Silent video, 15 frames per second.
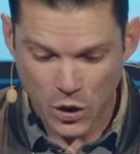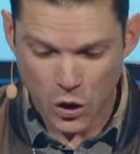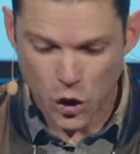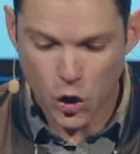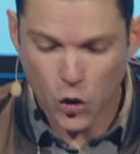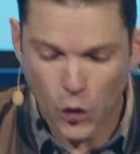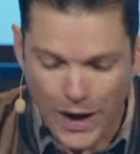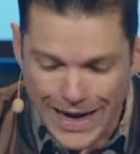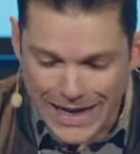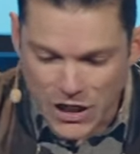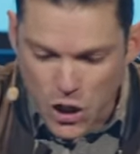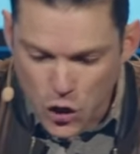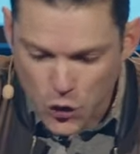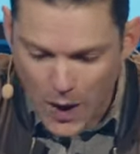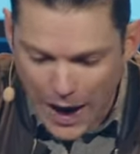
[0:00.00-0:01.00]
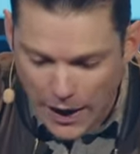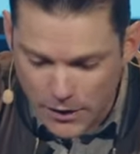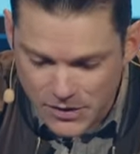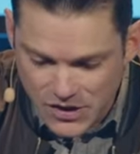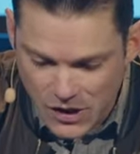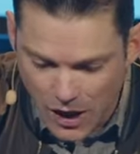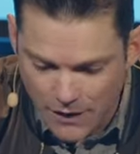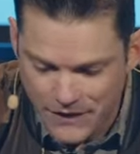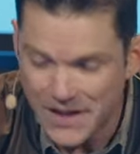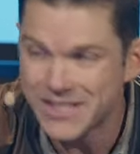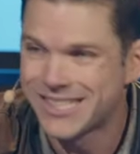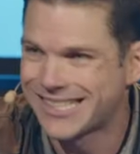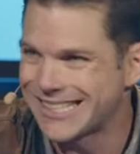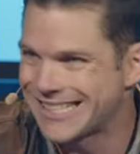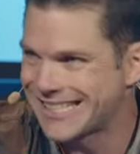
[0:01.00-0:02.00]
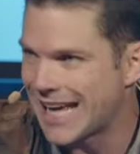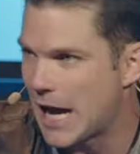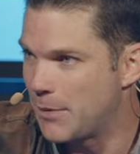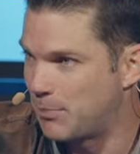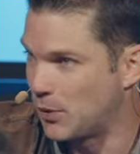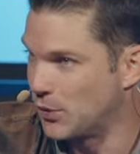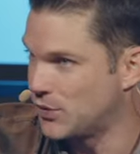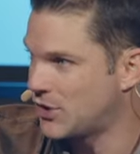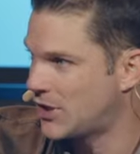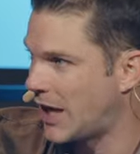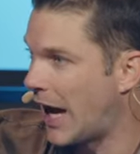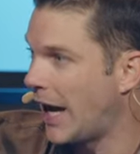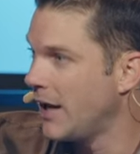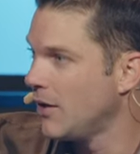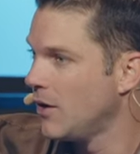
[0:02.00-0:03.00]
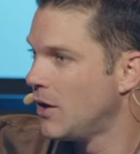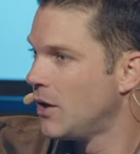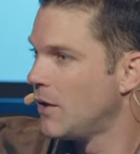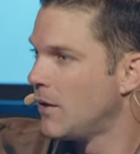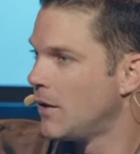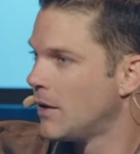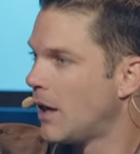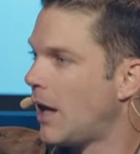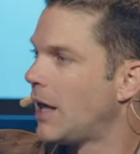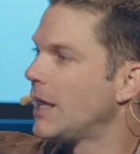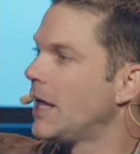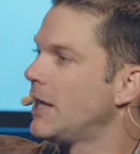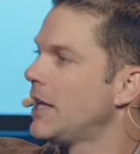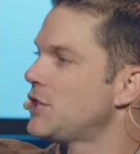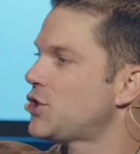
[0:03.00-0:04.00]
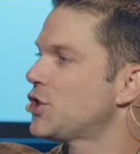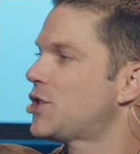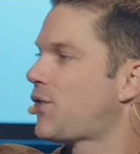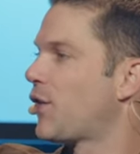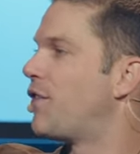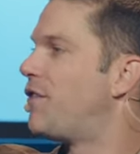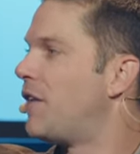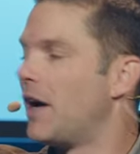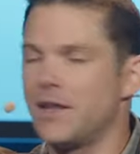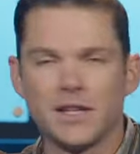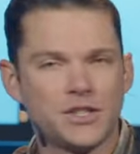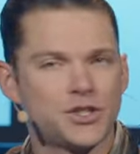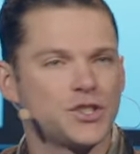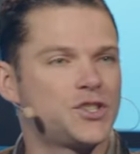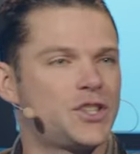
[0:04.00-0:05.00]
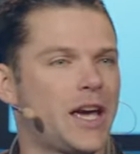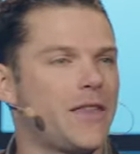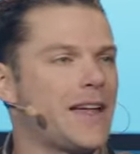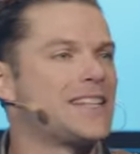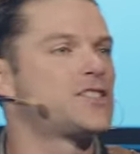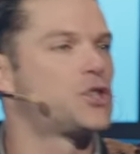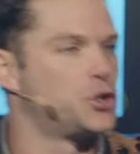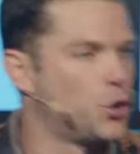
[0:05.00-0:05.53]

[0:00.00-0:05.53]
Great crowds of his disciples, okay? Uh, let's just for fun, let's just say that's the